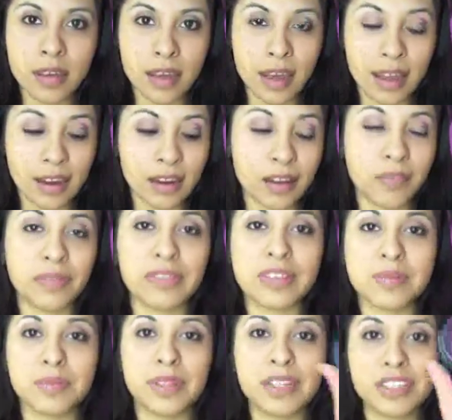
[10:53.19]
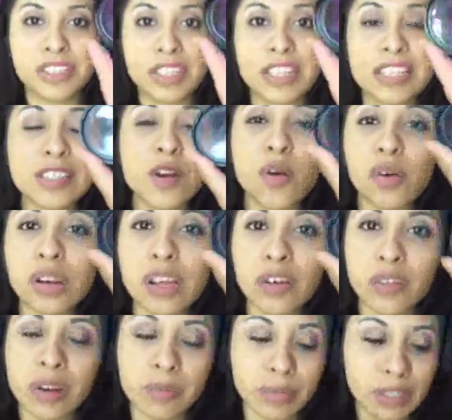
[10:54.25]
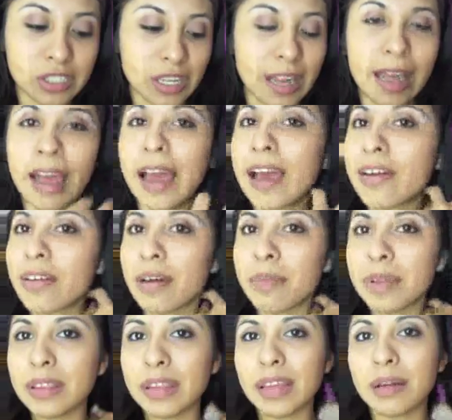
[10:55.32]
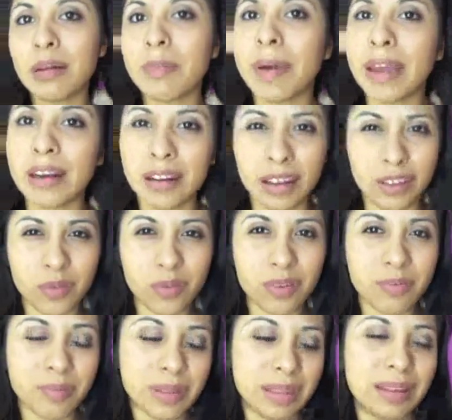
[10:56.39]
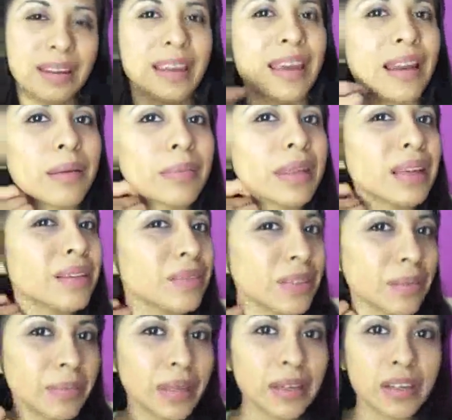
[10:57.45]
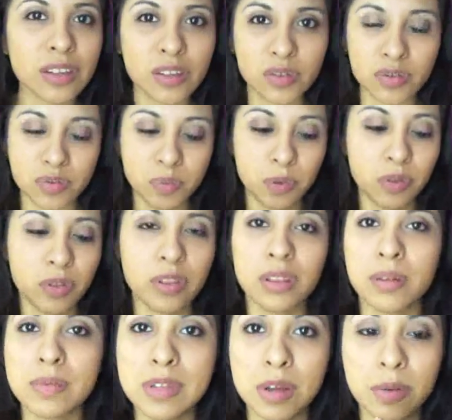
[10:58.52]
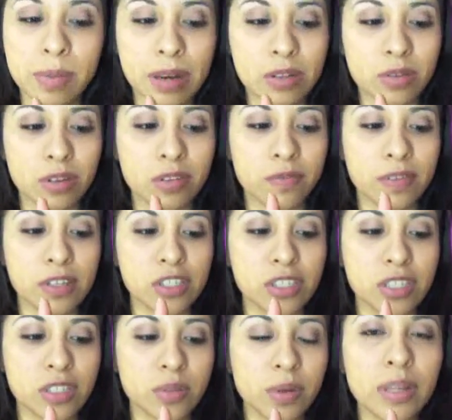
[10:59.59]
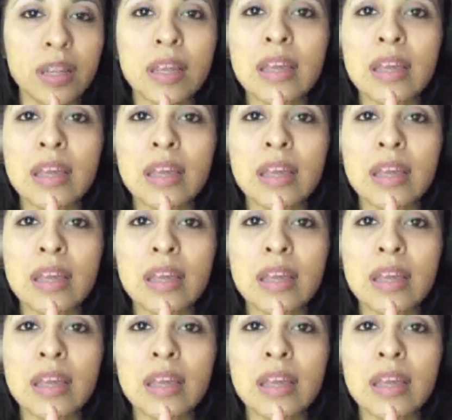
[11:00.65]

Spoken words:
I love this blush, and it's the only cream blush I have. I've been thinking about buying another one, but then again I'm like, well, I'm not gonna use both of them, so I might as well just finish this one.